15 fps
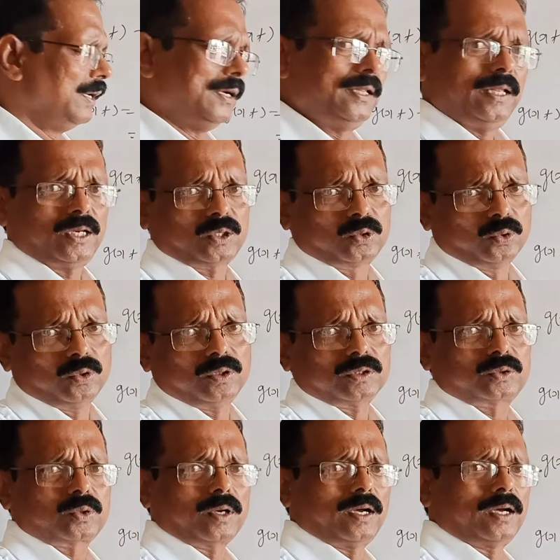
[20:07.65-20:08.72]
t raised to
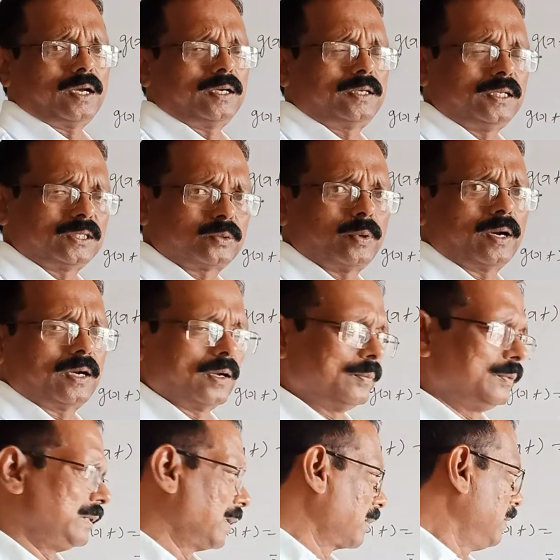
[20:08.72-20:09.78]
square t square
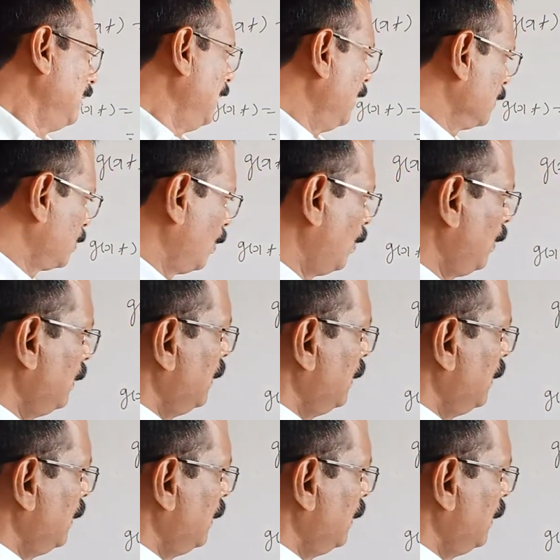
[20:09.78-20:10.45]
terms here. So